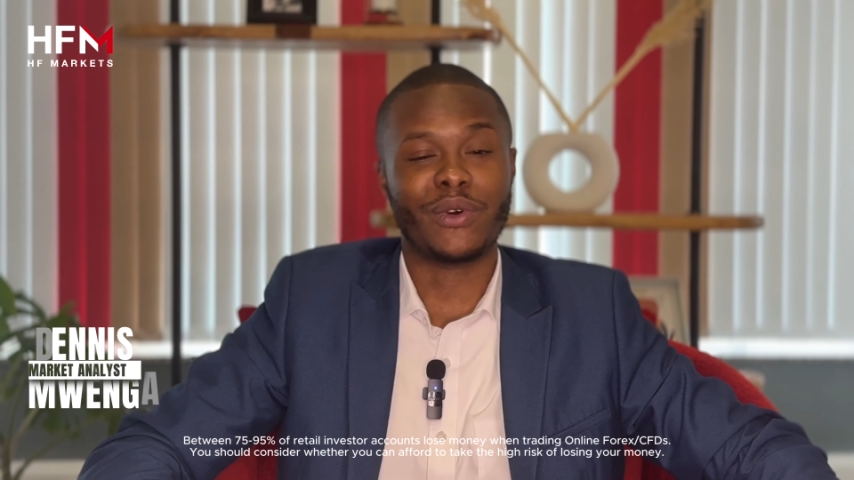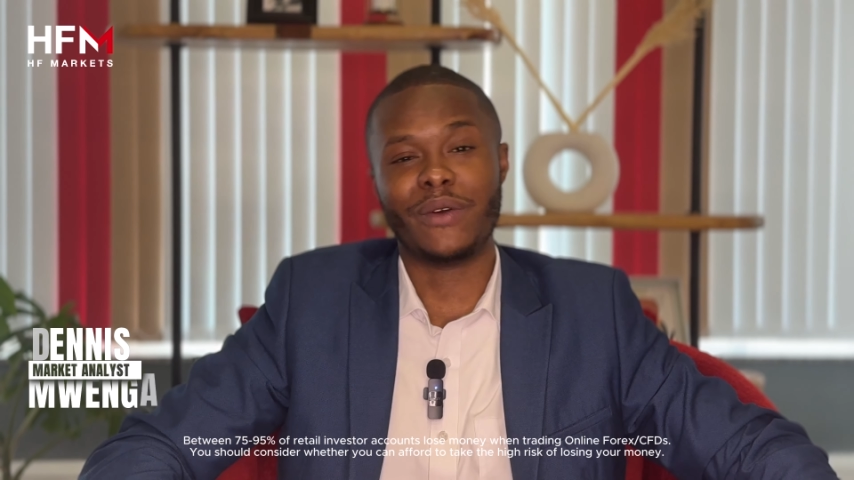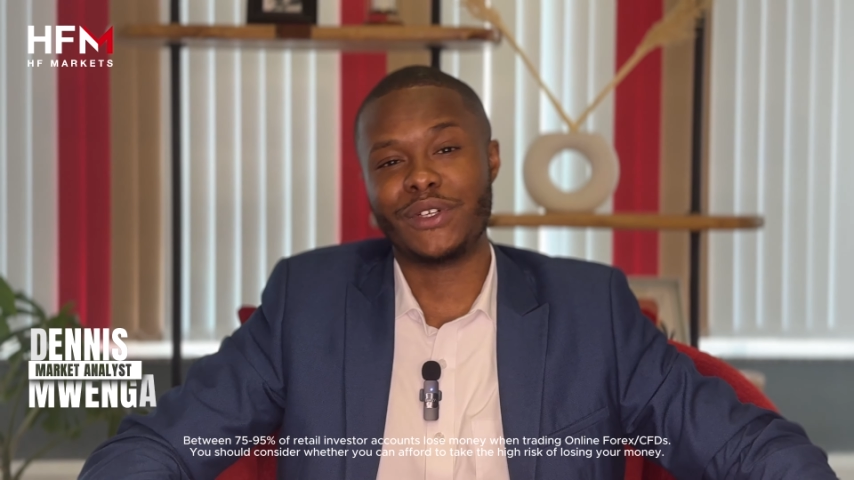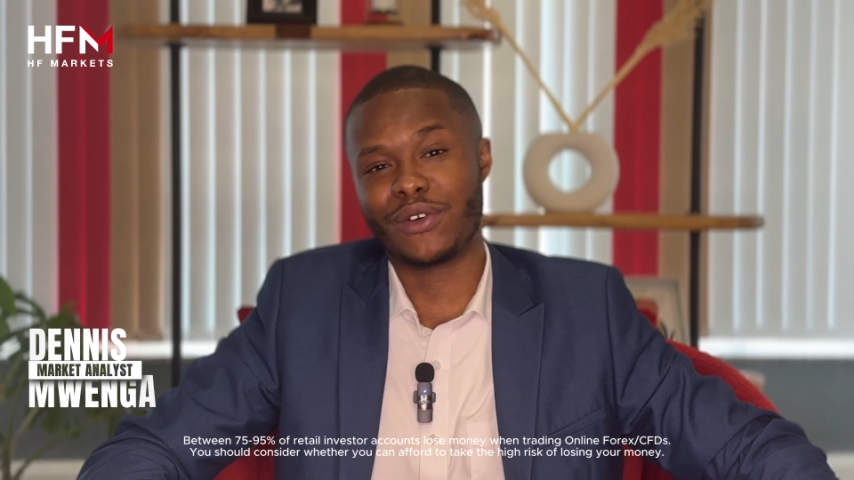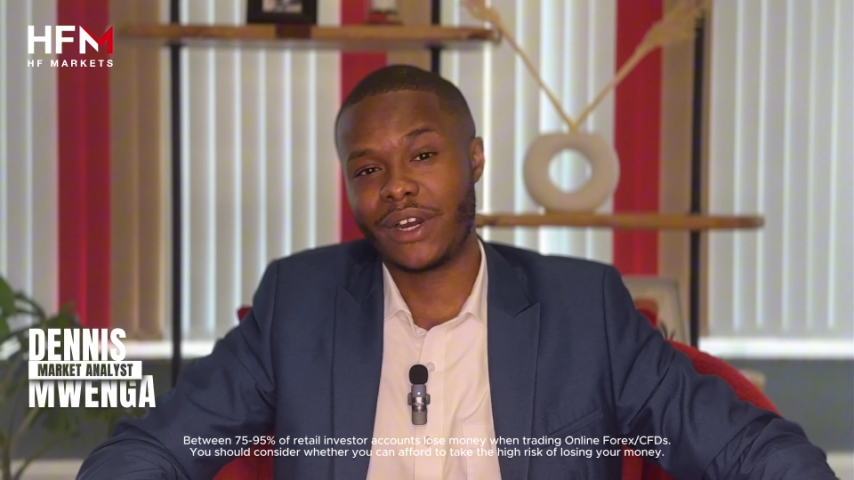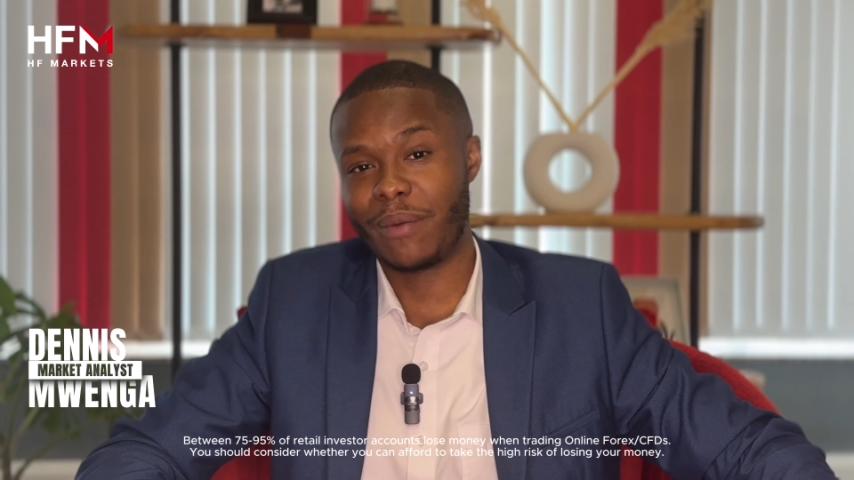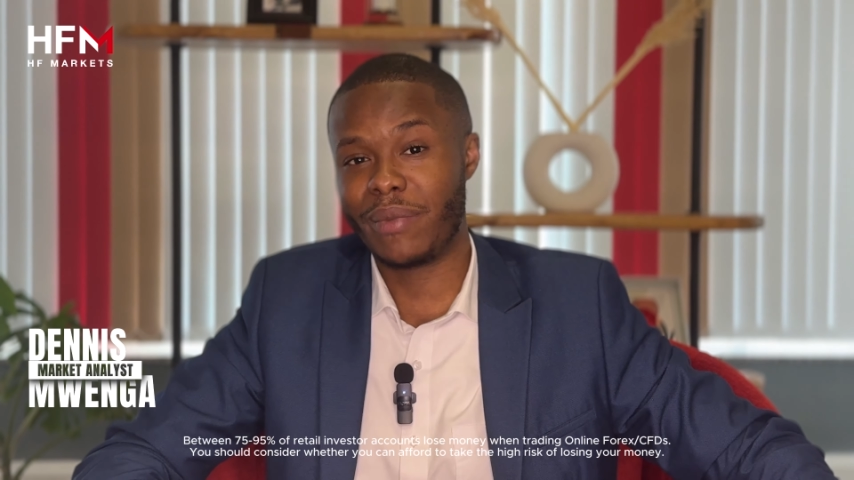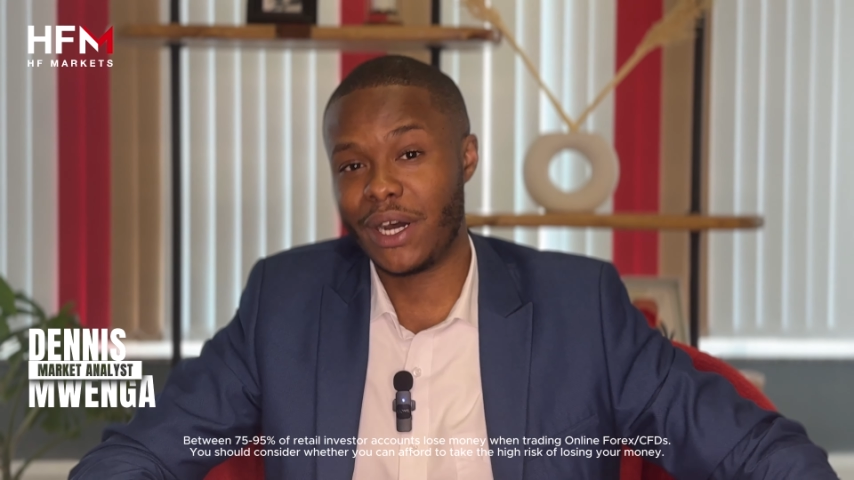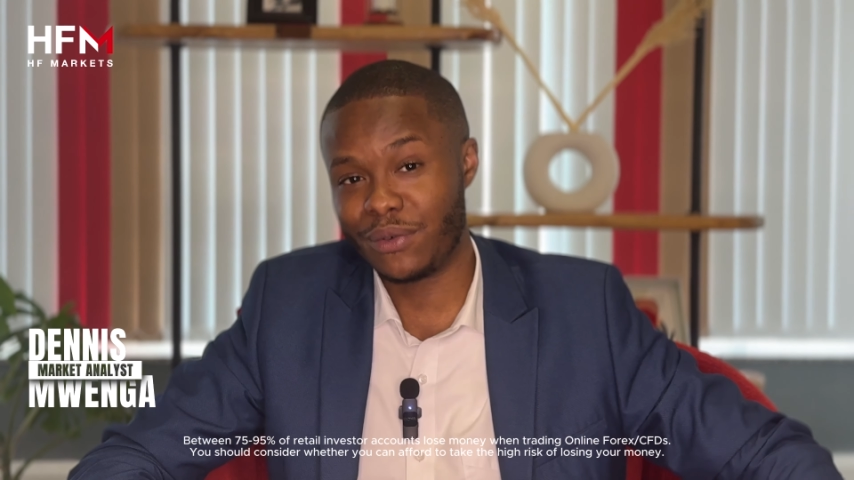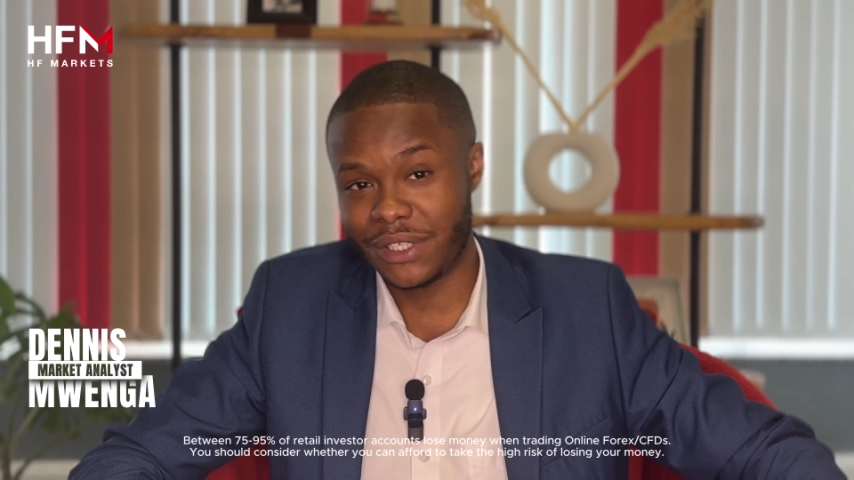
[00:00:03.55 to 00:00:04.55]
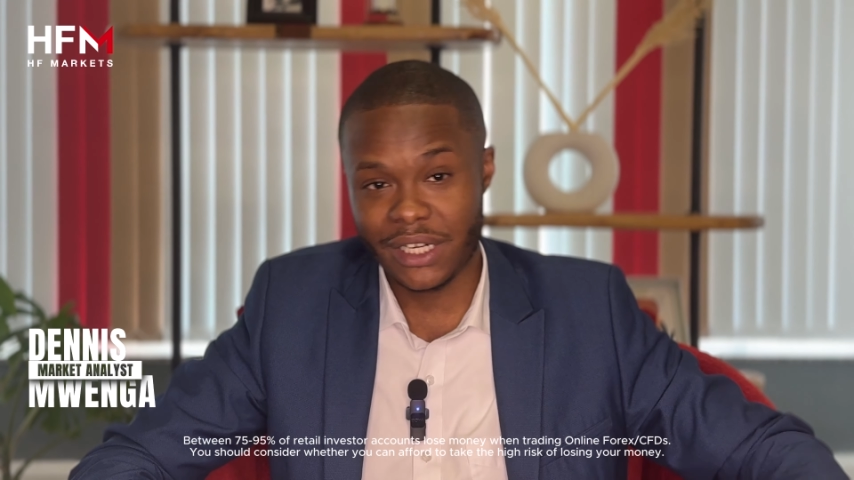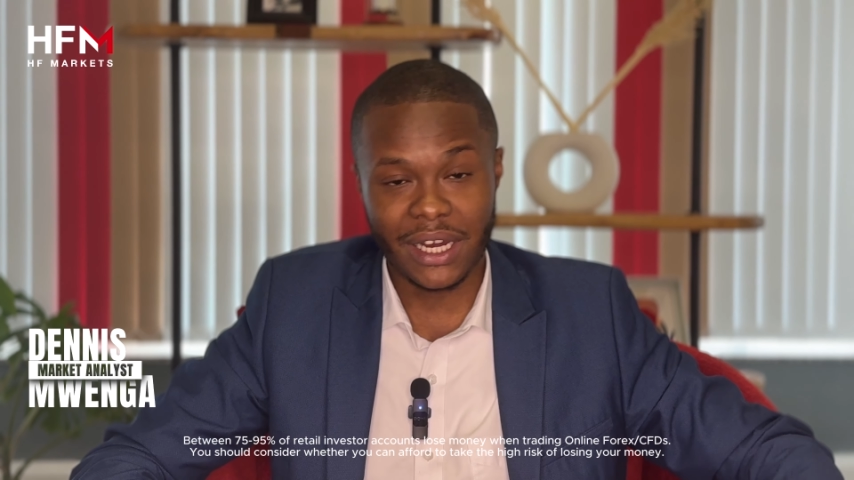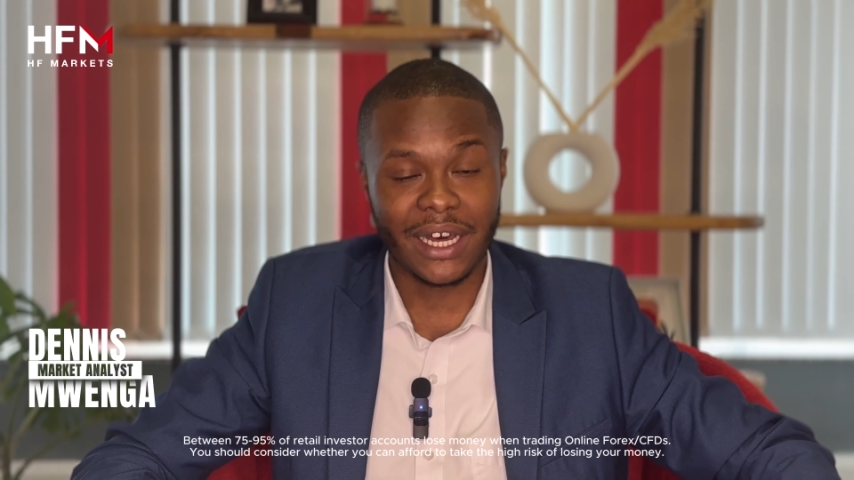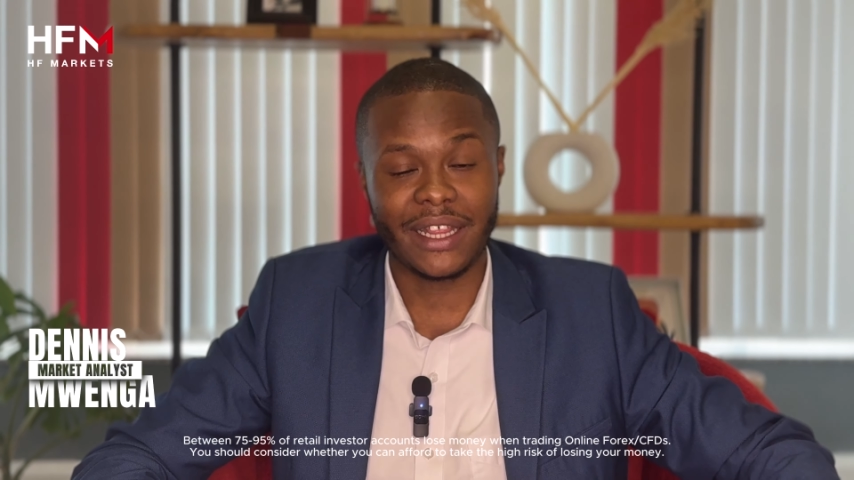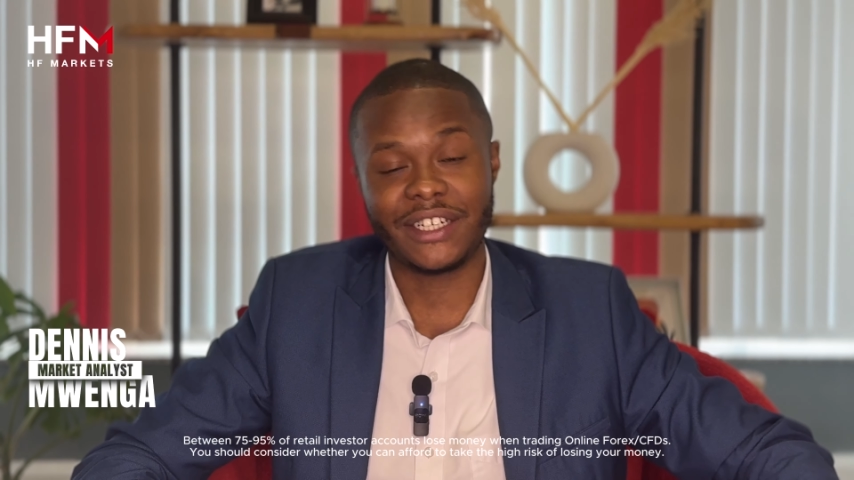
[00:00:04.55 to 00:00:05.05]
where we talk about
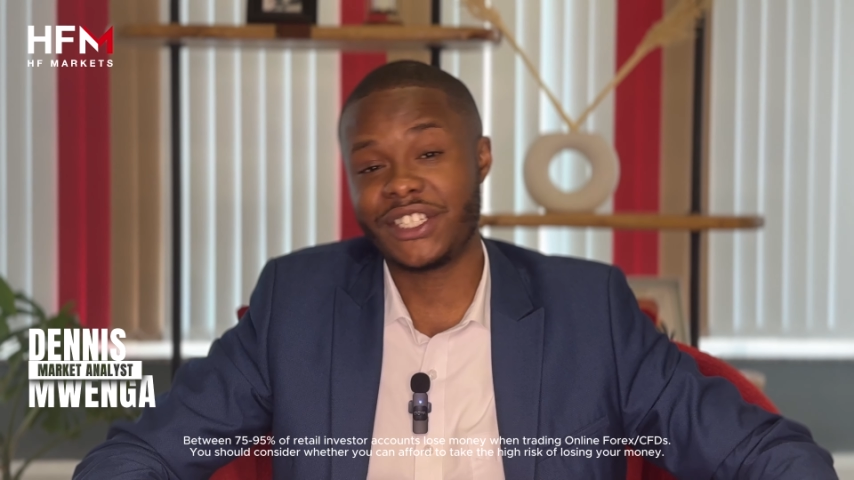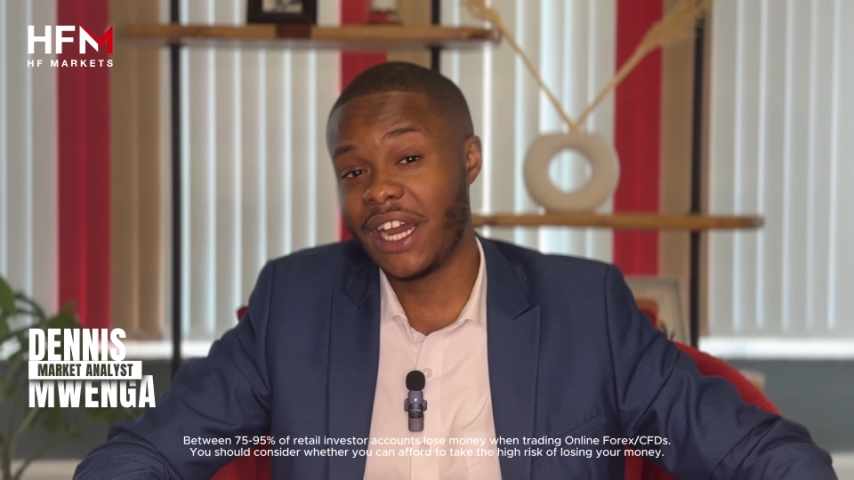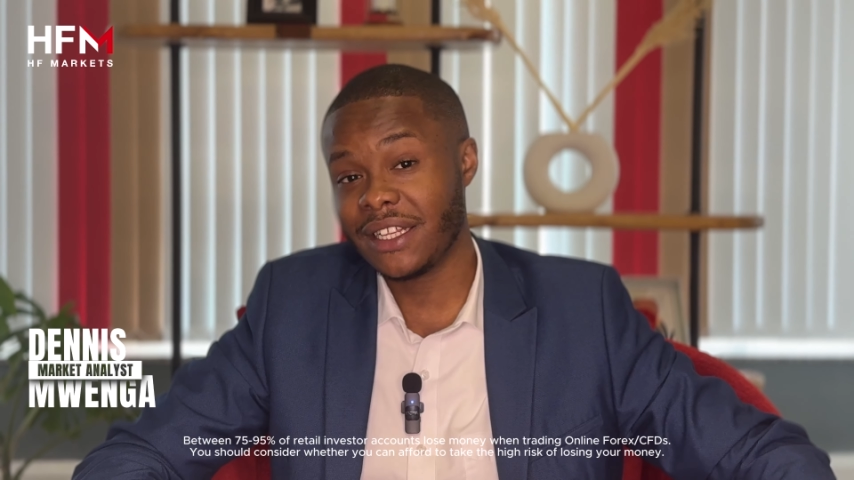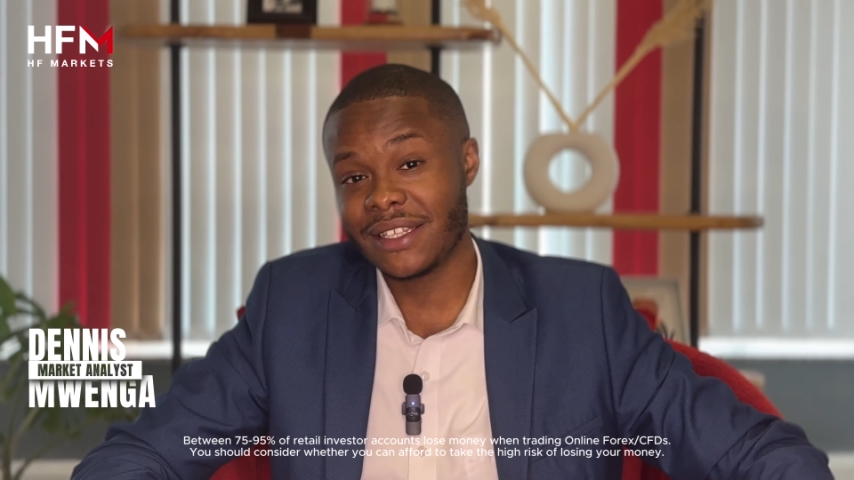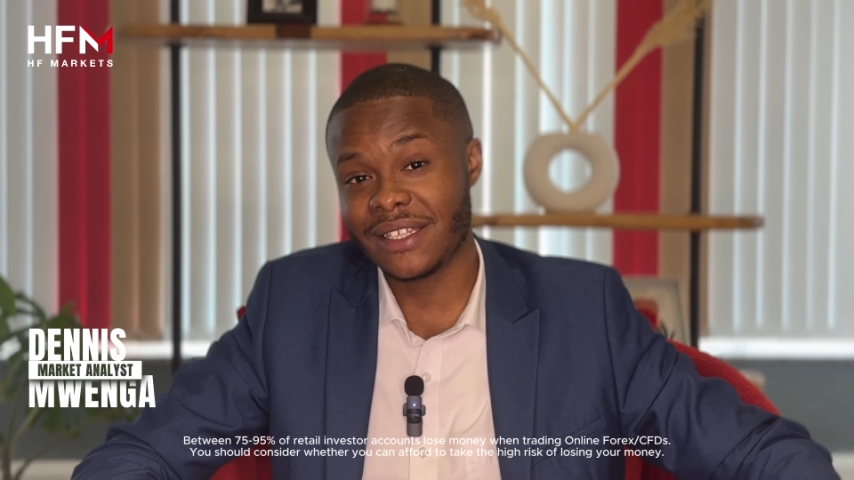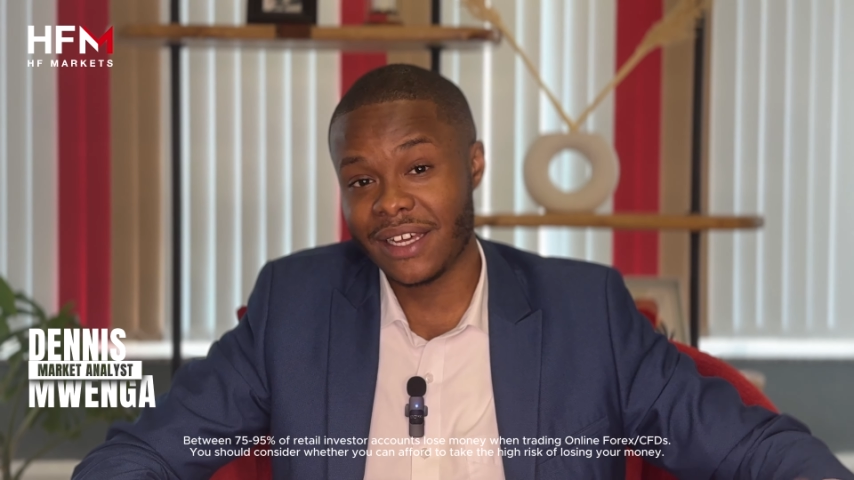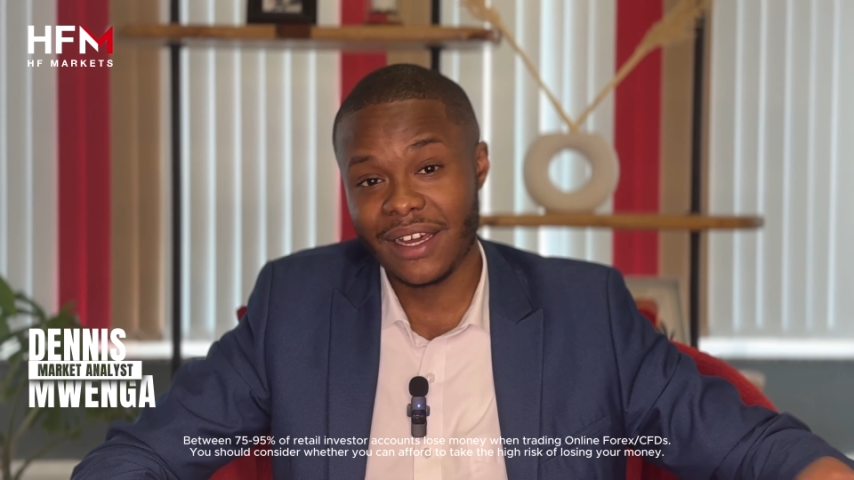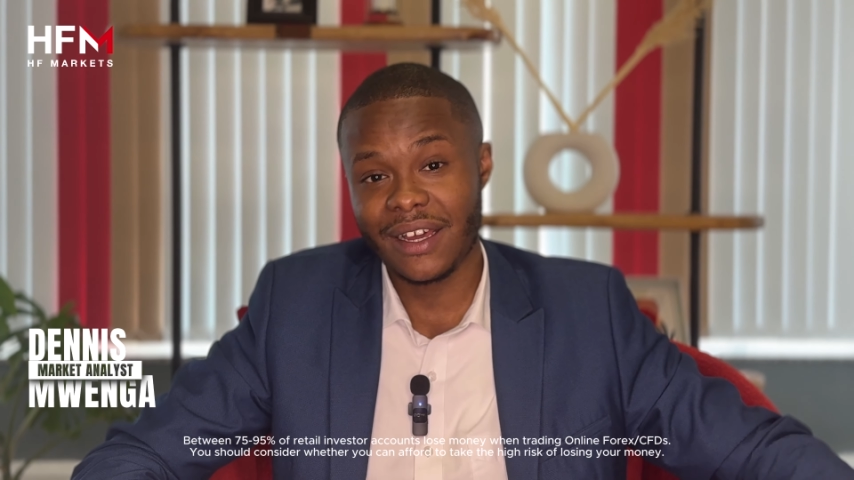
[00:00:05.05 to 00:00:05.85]
the charts,